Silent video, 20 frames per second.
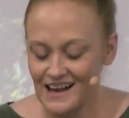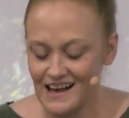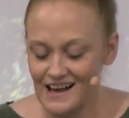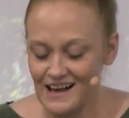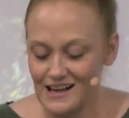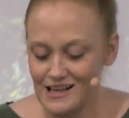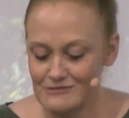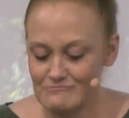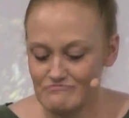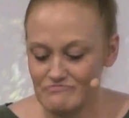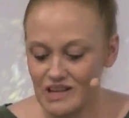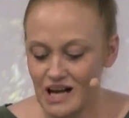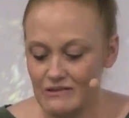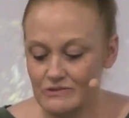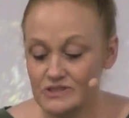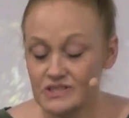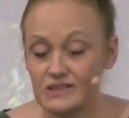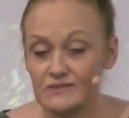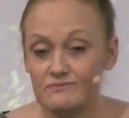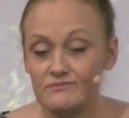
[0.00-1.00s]
I
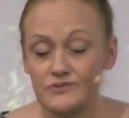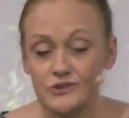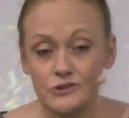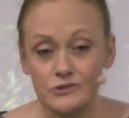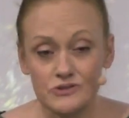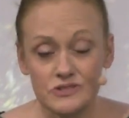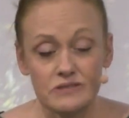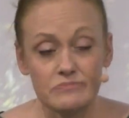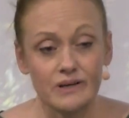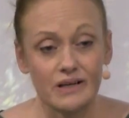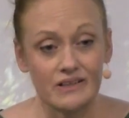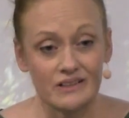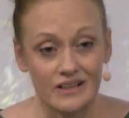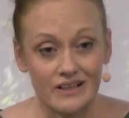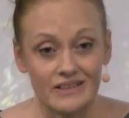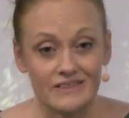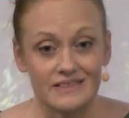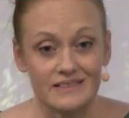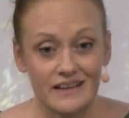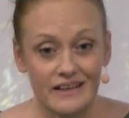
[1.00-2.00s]
was confused about
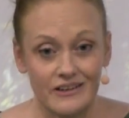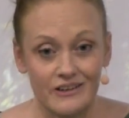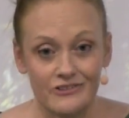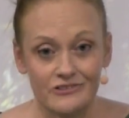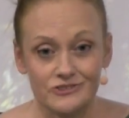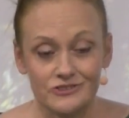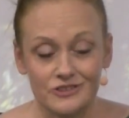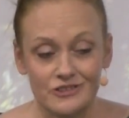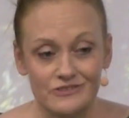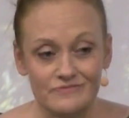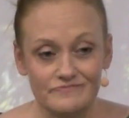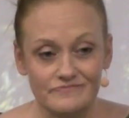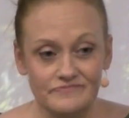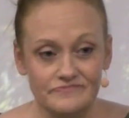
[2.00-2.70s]
God's character.